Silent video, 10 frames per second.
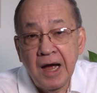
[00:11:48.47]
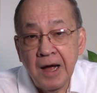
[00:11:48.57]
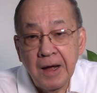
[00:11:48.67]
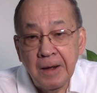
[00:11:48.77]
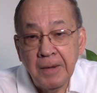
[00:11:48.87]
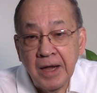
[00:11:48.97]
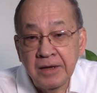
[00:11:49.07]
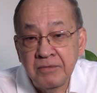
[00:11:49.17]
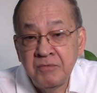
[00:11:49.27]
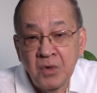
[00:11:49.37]

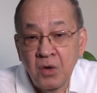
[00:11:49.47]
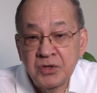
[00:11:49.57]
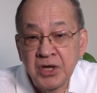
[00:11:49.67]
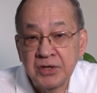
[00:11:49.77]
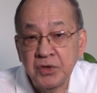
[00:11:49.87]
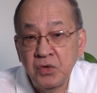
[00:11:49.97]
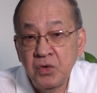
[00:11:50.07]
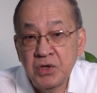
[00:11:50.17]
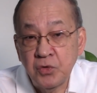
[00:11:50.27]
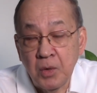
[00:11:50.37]
And all she has to
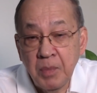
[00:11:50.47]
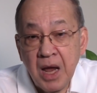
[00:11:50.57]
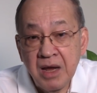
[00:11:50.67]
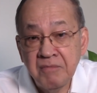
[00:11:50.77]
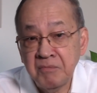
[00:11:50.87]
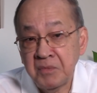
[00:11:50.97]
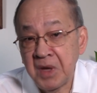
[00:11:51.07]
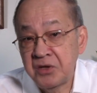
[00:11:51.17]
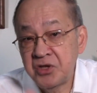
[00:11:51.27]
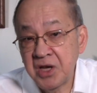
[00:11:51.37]
do is to apply,
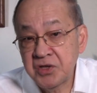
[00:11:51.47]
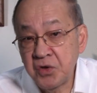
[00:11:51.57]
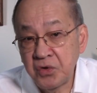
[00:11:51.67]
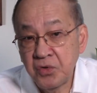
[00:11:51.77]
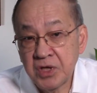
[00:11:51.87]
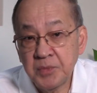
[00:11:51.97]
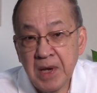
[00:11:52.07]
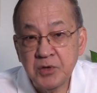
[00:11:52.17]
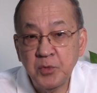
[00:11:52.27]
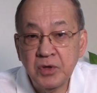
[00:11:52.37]
and she has no U.S.
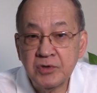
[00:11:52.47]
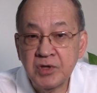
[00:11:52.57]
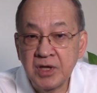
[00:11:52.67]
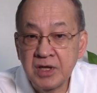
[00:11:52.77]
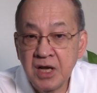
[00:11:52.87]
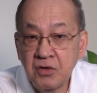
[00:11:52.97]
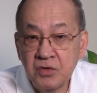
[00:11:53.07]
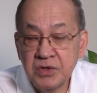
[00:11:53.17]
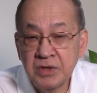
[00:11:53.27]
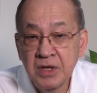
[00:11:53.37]
passport. She did not
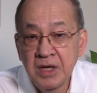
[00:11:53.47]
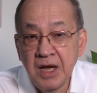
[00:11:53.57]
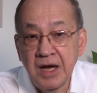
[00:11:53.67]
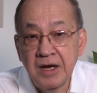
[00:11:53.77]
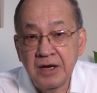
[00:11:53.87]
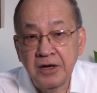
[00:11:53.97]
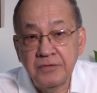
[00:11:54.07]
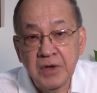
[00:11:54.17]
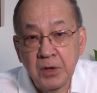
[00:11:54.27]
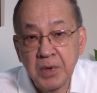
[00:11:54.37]
lose
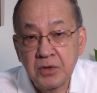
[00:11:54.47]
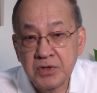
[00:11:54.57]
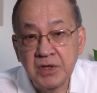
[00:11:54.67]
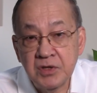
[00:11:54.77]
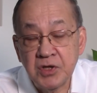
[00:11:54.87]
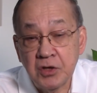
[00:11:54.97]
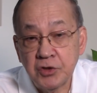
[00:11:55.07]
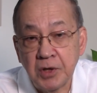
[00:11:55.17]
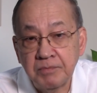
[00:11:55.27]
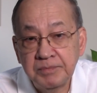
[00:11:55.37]
her Filipino
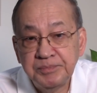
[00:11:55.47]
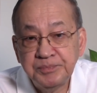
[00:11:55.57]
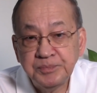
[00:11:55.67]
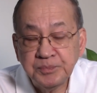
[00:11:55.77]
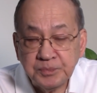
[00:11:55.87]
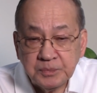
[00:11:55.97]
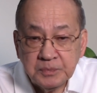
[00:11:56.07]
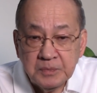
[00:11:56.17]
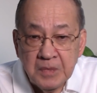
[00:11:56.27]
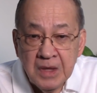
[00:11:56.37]
citizenship.
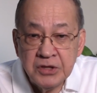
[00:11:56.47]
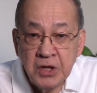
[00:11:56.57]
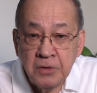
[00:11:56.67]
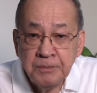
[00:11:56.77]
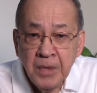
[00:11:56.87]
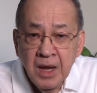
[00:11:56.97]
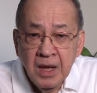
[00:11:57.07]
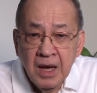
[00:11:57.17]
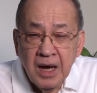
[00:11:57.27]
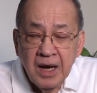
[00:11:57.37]
So
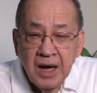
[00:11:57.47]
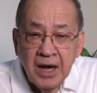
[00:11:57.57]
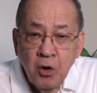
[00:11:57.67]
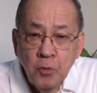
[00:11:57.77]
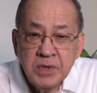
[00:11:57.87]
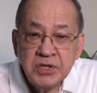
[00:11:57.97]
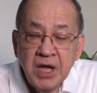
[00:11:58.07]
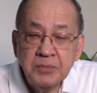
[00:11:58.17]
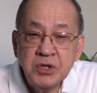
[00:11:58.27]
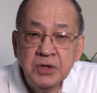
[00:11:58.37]
I hope this
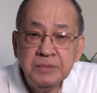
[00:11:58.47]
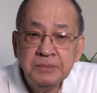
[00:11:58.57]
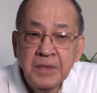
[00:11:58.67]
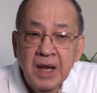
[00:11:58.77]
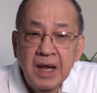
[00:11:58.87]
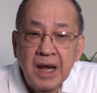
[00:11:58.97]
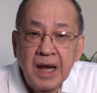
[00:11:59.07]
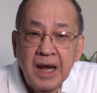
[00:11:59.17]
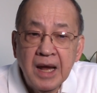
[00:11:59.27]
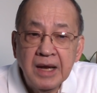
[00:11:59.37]
helps you.
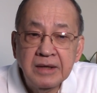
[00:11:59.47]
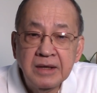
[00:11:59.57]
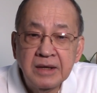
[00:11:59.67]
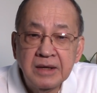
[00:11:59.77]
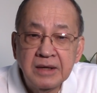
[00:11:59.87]
And